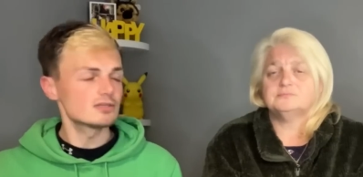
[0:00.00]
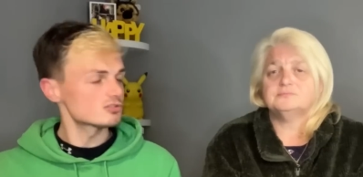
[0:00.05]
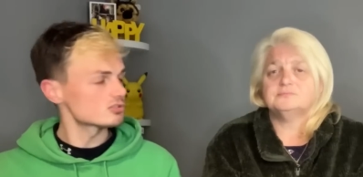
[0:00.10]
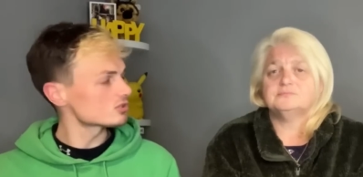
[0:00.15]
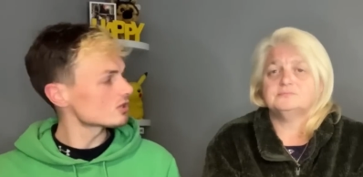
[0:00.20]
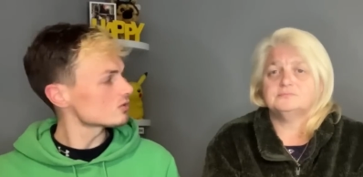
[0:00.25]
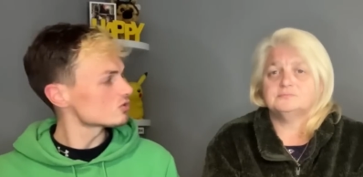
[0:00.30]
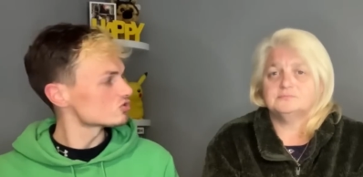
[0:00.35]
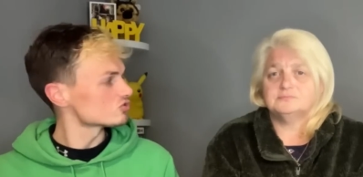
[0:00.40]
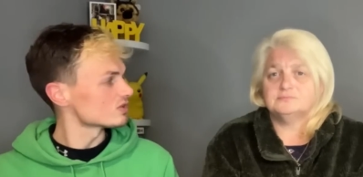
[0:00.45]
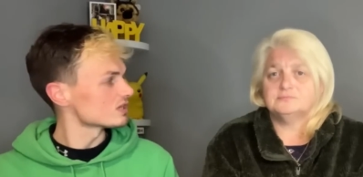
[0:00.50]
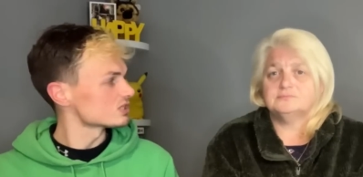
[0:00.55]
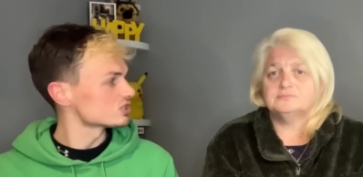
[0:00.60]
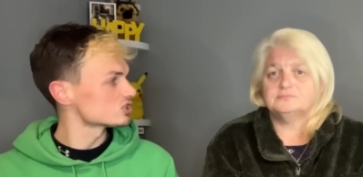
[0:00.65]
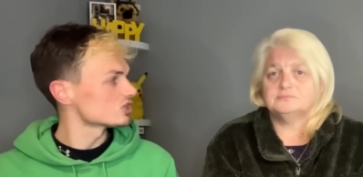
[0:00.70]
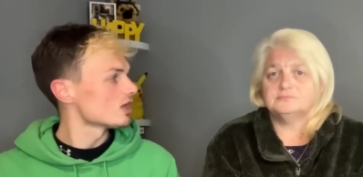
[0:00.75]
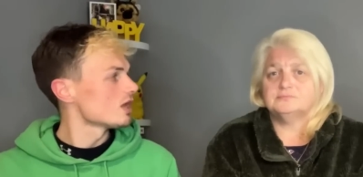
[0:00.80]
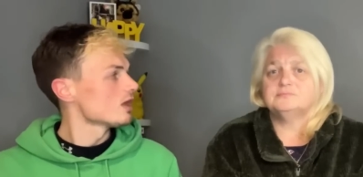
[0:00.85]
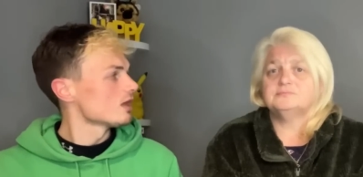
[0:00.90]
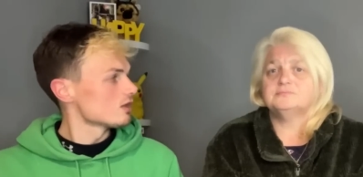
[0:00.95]
Speaker 1: So
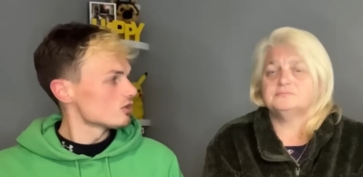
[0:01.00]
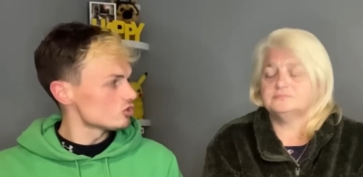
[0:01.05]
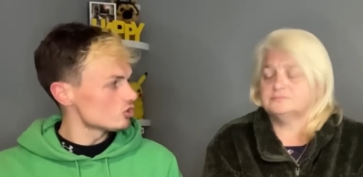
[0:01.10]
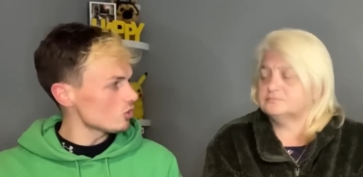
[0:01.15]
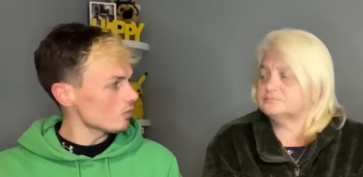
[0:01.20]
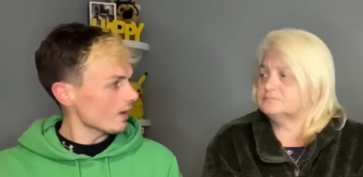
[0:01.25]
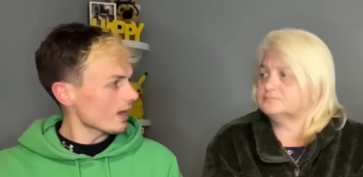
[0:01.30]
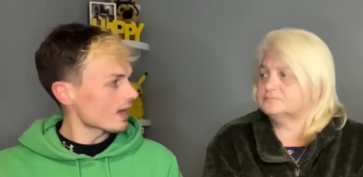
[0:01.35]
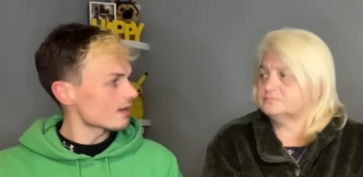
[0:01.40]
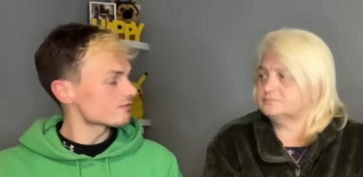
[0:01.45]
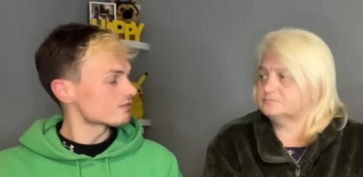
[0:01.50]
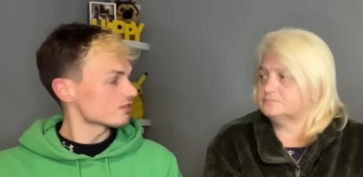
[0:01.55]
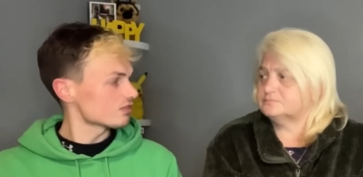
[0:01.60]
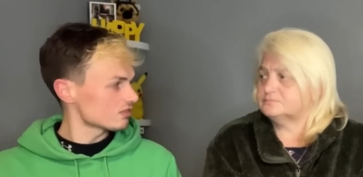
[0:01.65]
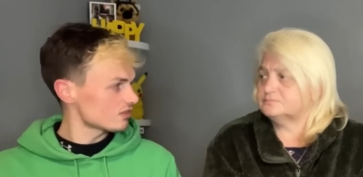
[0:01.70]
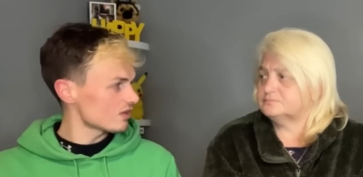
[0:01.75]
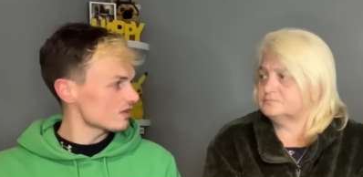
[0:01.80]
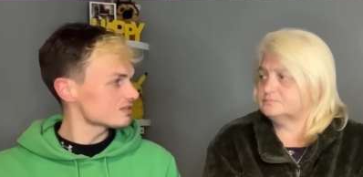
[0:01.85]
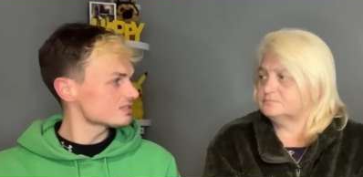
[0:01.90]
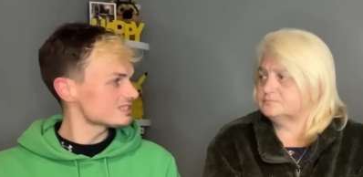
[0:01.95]
Trish, you have
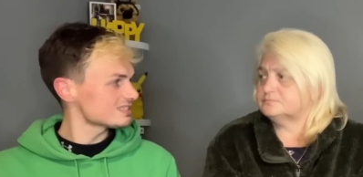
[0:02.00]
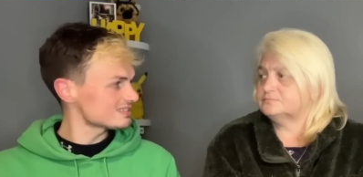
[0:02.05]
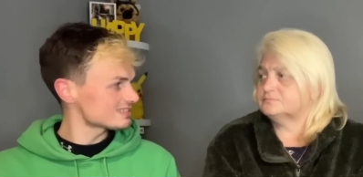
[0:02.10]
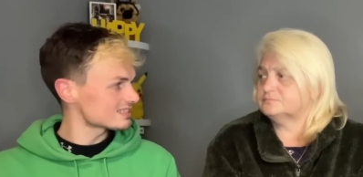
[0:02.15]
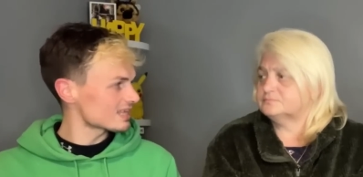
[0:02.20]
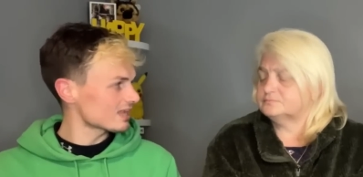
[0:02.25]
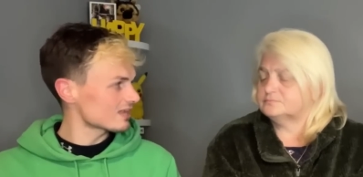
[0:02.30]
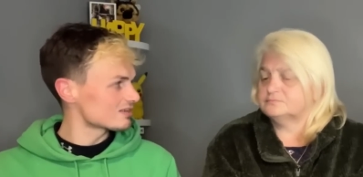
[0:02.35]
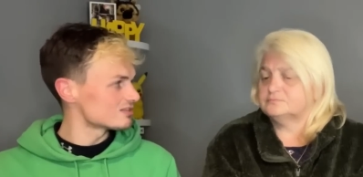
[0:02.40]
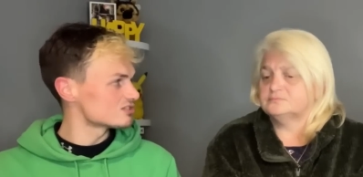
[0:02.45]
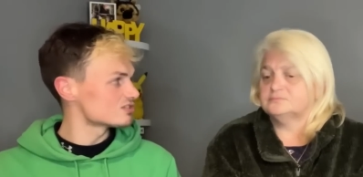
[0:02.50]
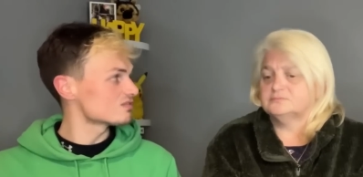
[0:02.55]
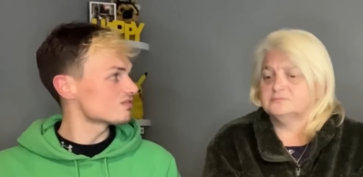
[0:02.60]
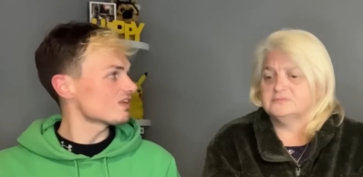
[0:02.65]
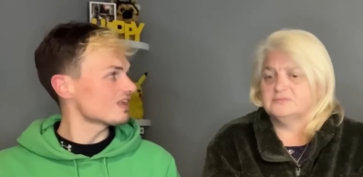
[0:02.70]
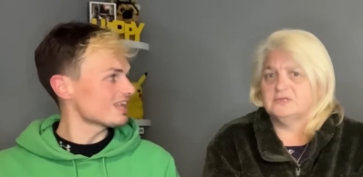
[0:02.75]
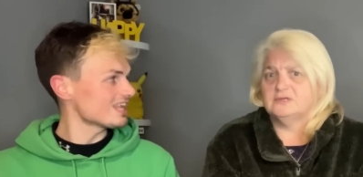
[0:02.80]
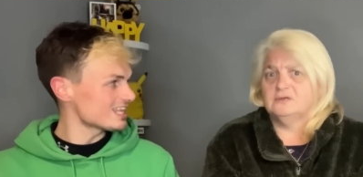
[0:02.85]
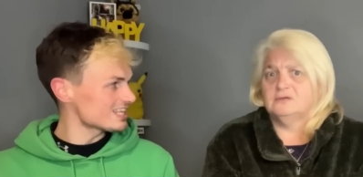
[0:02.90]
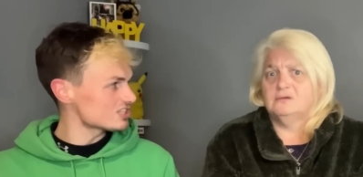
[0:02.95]
30 seconds
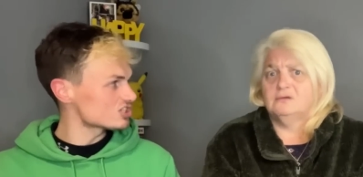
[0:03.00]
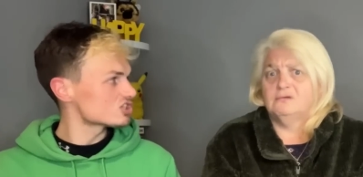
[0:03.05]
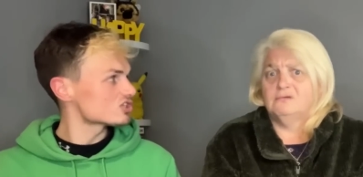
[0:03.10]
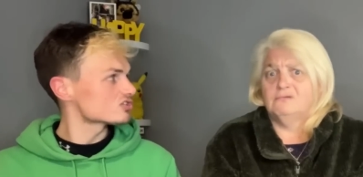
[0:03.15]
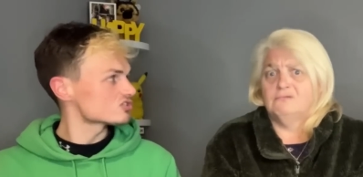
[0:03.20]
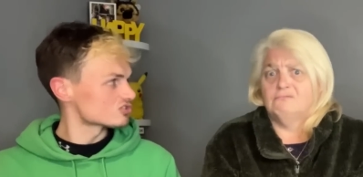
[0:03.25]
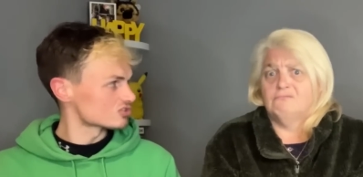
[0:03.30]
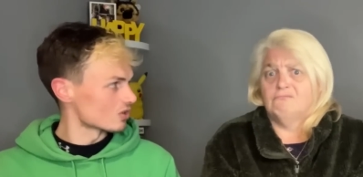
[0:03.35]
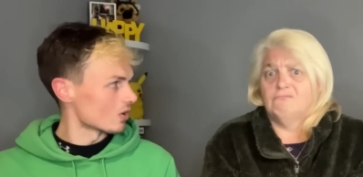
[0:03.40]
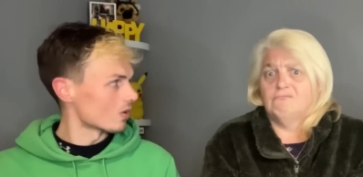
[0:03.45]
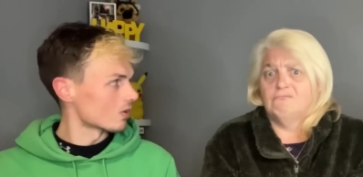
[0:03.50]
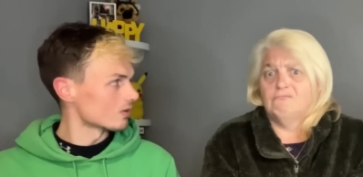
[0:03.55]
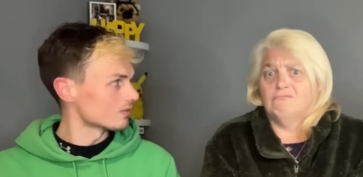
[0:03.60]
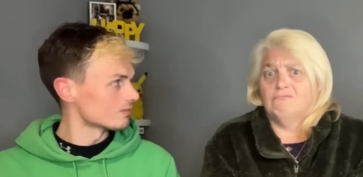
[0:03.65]
of each song.